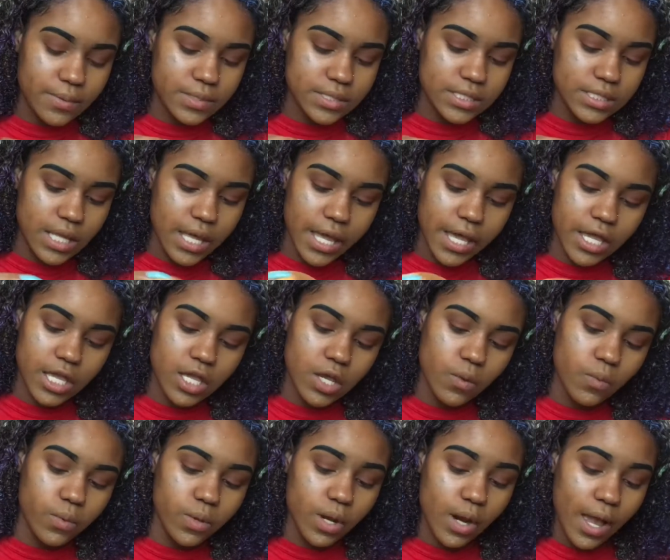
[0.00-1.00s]
was
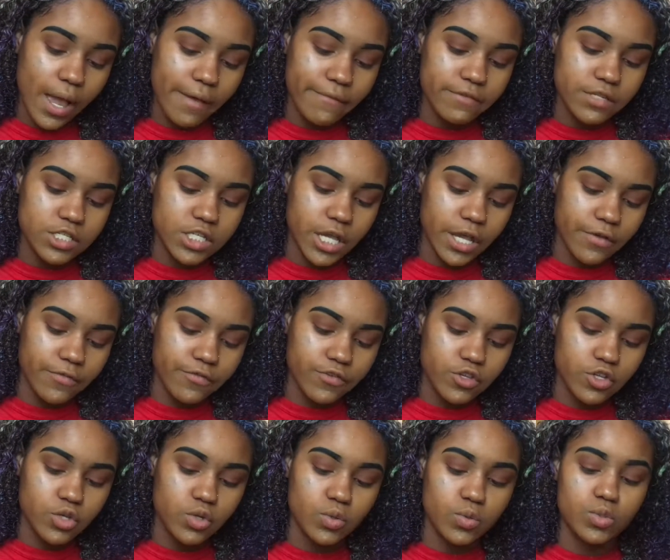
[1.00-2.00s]
like, we don't have a check for
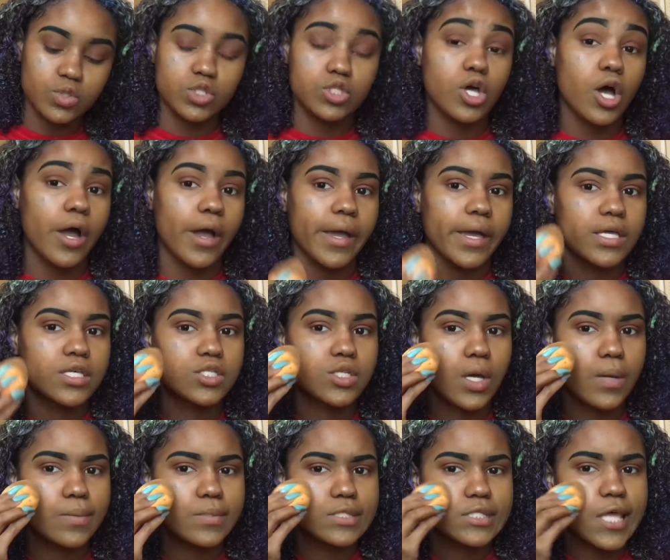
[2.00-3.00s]
you. Sorry. So
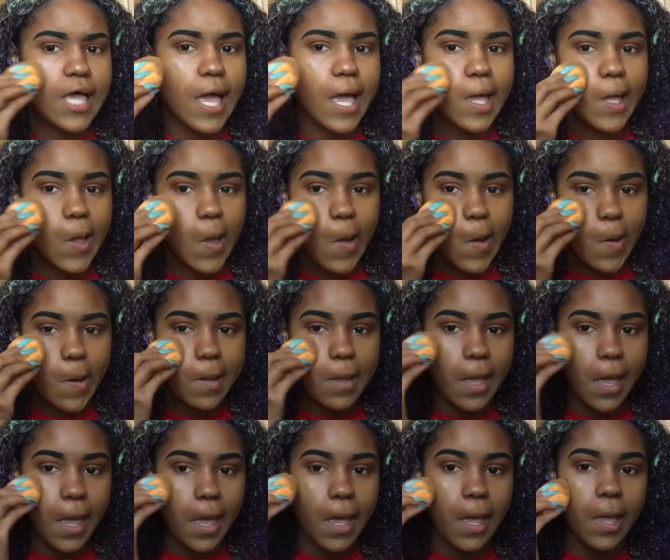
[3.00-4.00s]
I was like,
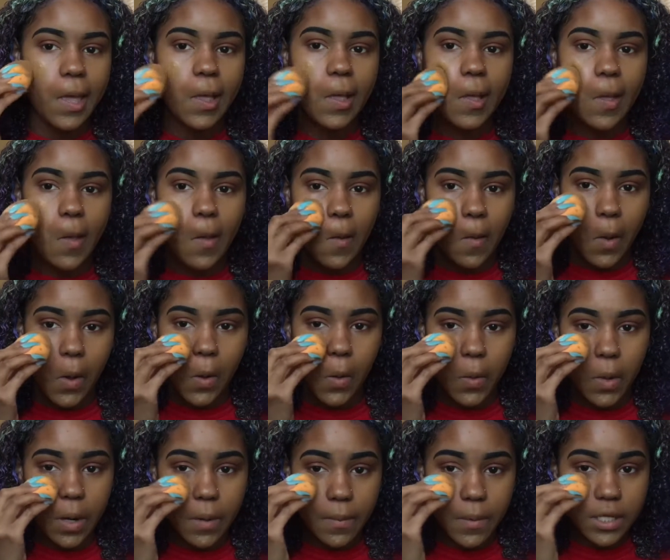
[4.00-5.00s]
okay,
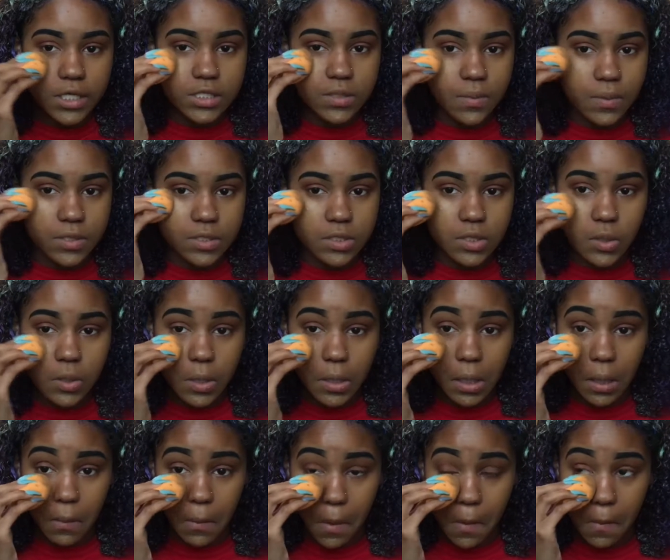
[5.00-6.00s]
what am I supposed to do to
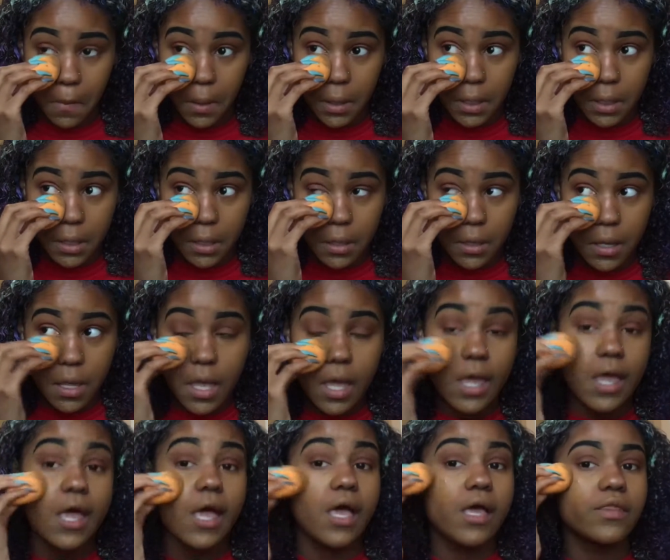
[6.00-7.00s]
get my money?
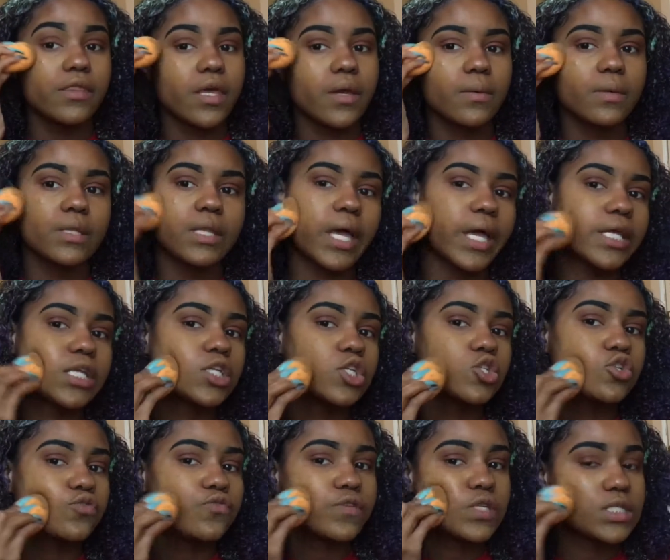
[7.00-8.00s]
And they were like,
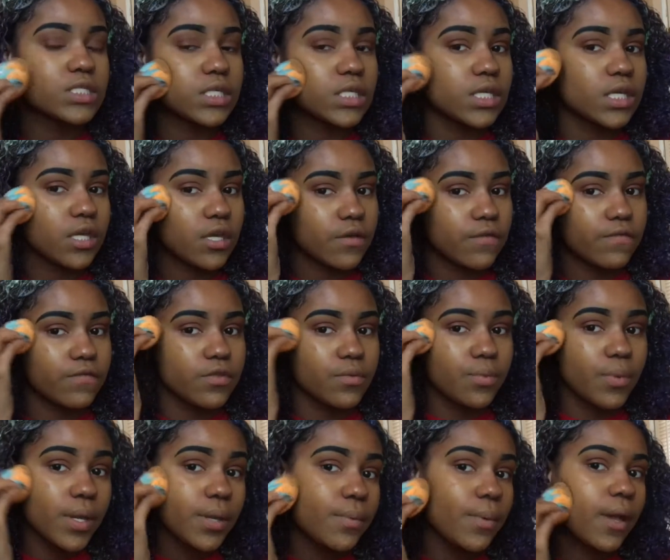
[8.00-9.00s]
did you receive the
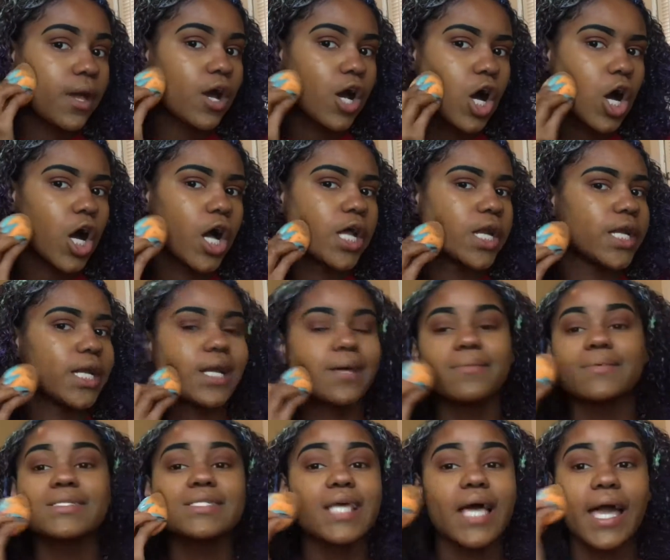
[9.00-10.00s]
prepaid card? And I
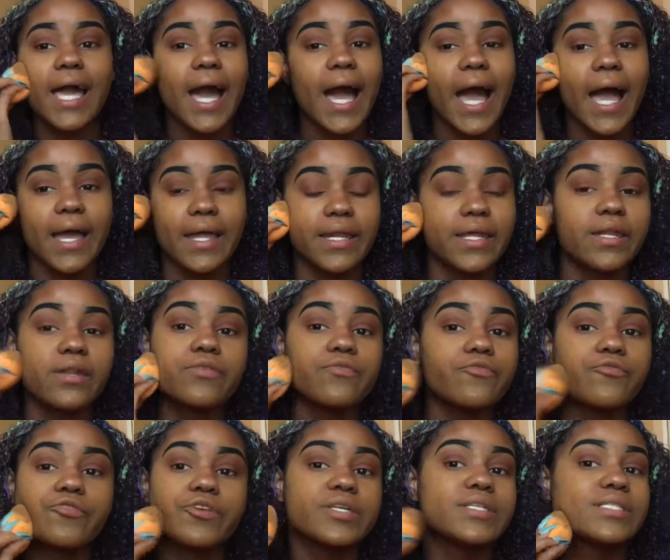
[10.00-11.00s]
was like, I
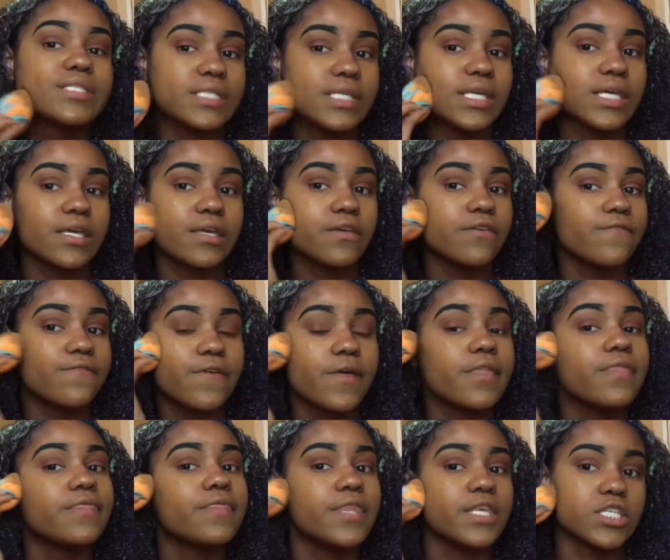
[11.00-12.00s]
didn't receive
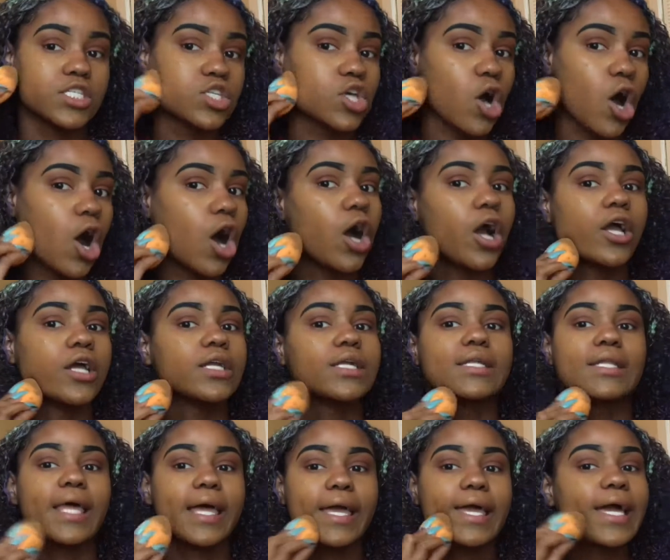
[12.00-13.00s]
this card,
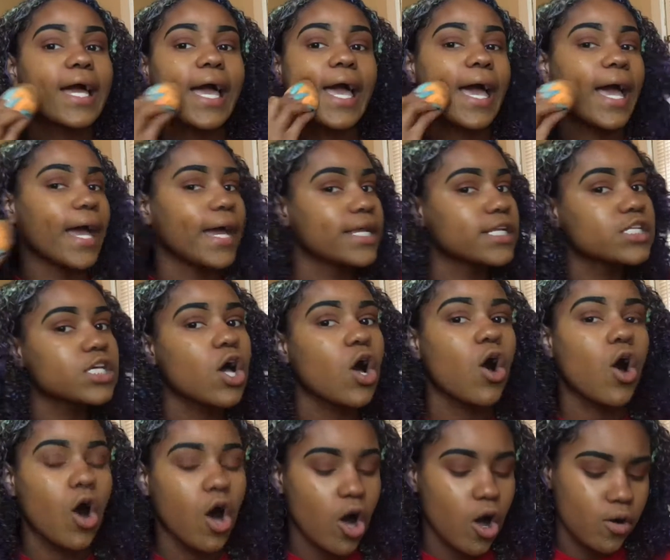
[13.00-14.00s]
like, at
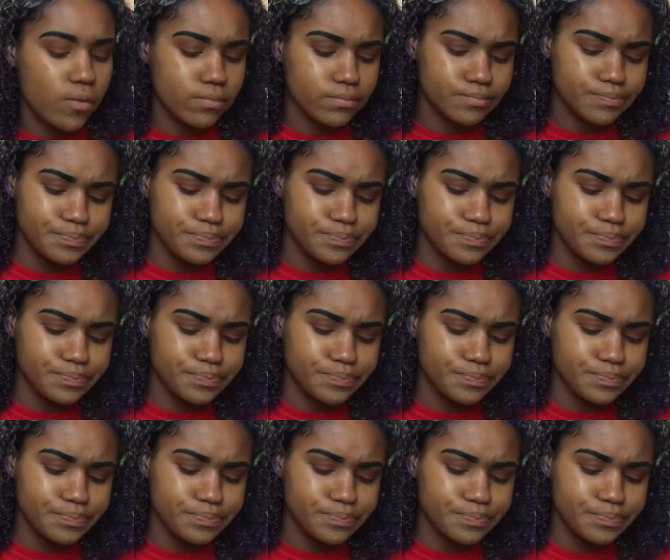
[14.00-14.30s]
all.